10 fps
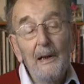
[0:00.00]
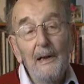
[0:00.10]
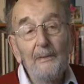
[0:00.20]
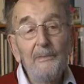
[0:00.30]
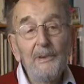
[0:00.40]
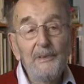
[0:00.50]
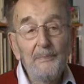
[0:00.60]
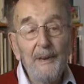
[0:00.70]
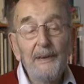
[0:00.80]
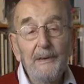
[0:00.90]
And we
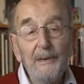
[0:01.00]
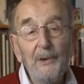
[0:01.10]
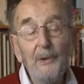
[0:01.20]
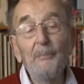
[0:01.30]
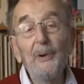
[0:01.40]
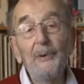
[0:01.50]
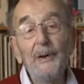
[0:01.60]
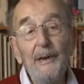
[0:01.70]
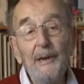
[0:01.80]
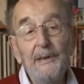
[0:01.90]
spent the whole
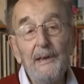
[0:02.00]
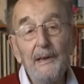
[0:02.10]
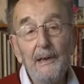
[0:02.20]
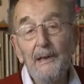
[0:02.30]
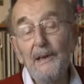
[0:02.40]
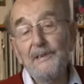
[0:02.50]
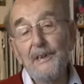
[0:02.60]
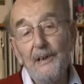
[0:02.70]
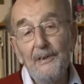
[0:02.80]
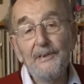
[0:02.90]
morning in his
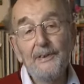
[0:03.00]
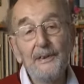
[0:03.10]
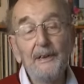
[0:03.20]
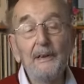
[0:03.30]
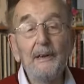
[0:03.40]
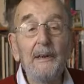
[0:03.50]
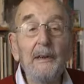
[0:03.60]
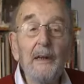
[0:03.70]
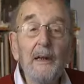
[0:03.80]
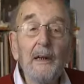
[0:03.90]
house and
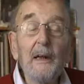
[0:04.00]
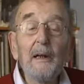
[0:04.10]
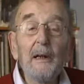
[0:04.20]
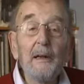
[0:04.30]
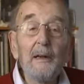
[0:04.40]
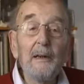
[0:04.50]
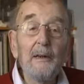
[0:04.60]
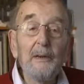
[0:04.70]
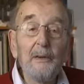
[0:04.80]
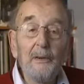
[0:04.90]
uh,
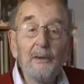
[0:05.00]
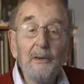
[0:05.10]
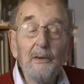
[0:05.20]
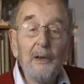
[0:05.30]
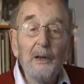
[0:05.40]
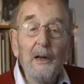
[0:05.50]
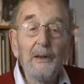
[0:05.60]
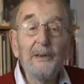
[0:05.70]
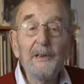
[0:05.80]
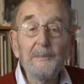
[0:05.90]

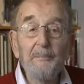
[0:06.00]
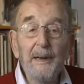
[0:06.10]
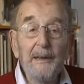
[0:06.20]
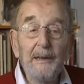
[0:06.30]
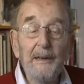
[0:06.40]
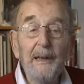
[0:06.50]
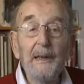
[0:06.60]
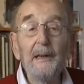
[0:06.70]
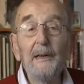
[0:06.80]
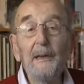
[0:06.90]
on his
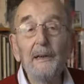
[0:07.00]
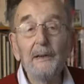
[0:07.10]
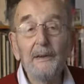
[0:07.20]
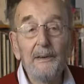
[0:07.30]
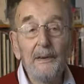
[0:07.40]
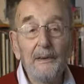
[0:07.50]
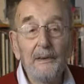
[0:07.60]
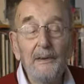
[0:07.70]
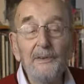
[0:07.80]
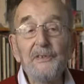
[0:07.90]
balcony and
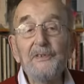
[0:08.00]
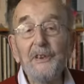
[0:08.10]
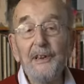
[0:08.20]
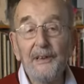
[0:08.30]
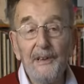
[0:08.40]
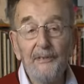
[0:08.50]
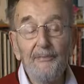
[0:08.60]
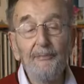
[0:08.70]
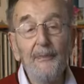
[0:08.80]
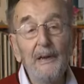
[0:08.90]
uh, on the street,
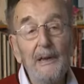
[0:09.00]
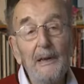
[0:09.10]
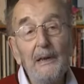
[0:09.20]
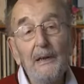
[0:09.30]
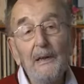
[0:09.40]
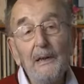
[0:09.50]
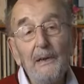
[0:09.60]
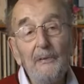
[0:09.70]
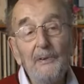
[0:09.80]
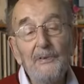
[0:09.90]
even.
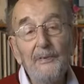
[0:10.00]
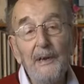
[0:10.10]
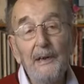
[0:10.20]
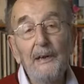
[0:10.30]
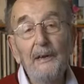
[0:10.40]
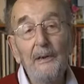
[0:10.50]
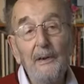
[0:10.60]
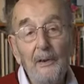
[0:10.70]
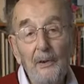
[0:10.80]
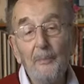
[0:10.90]
He was very
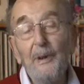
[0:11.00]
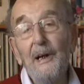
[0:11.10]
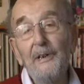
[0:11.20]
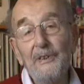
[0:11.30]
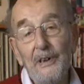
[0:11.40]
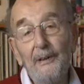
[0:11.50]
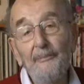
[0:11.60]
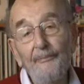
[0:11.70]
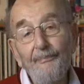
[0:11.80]
obliging.